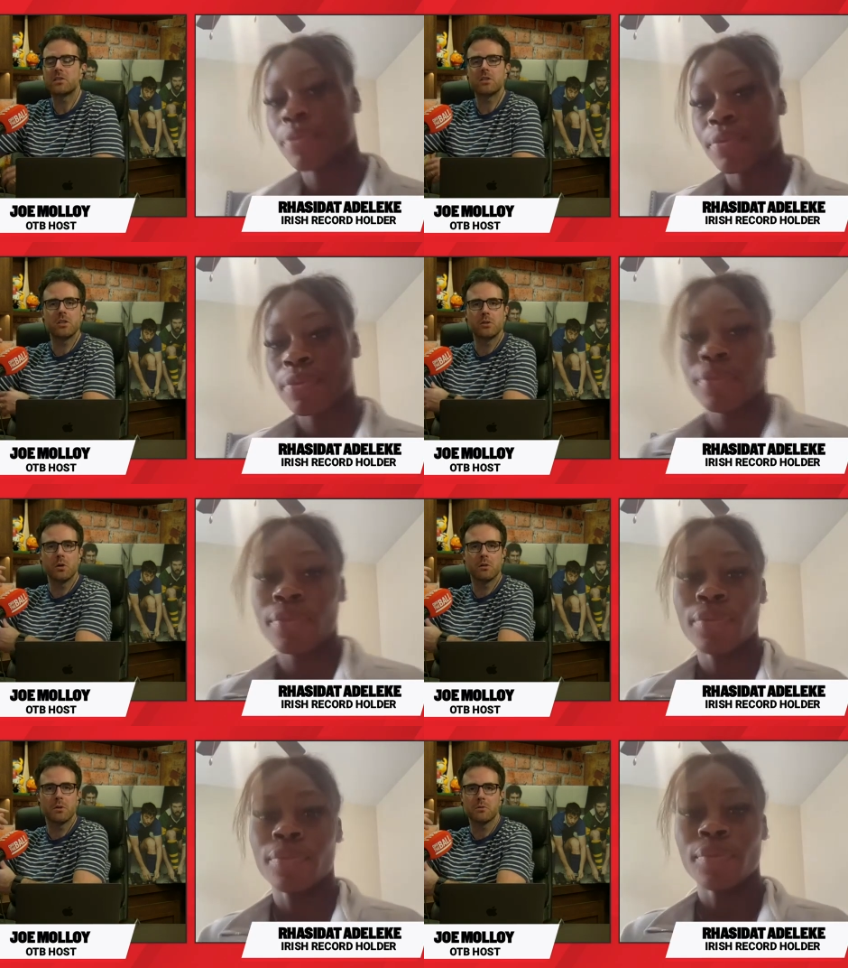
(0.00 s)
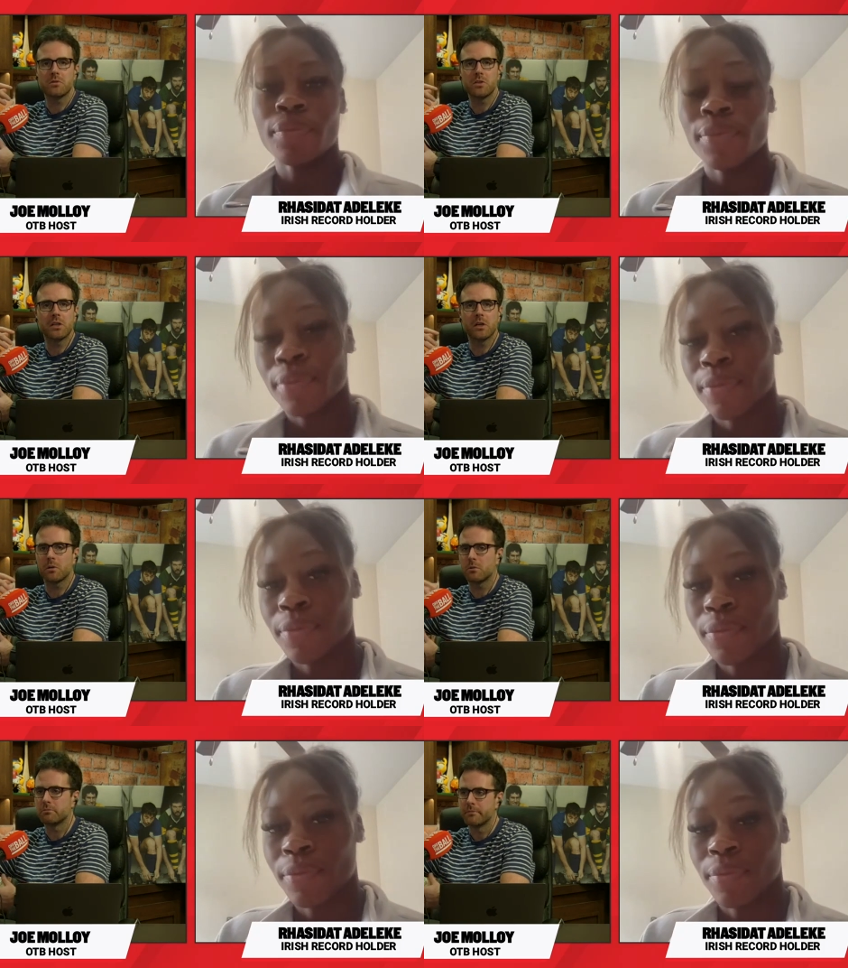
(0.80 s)
Speaker 1: to you almost, you
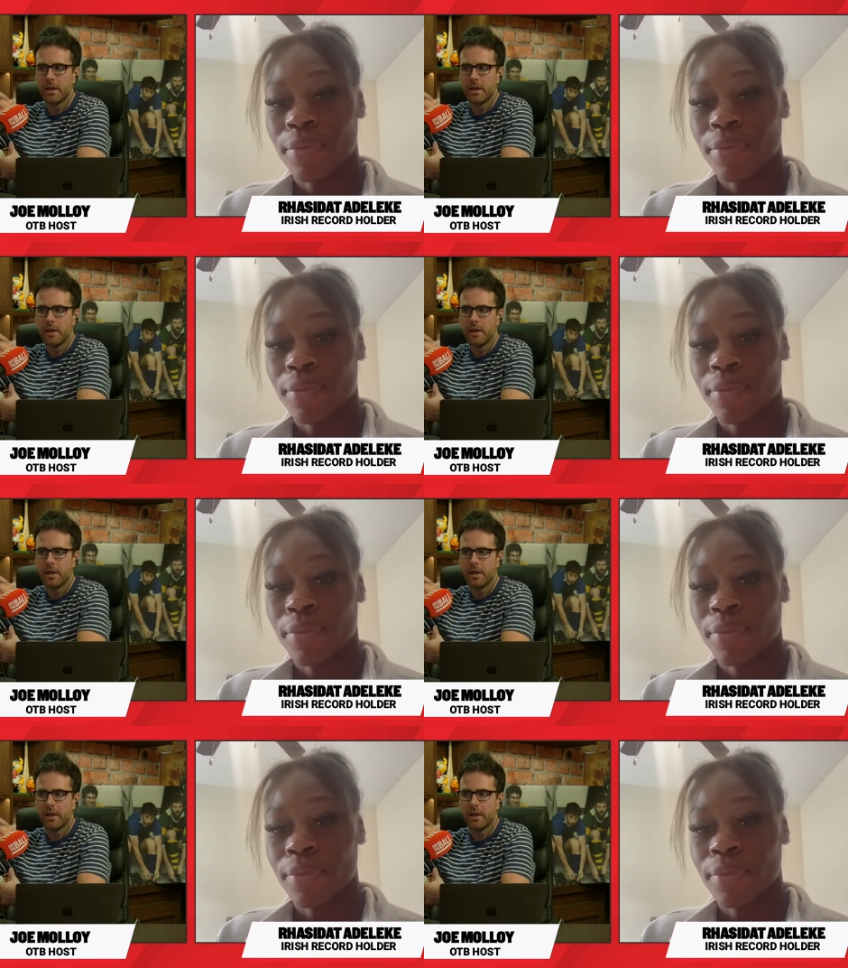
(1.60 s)
know,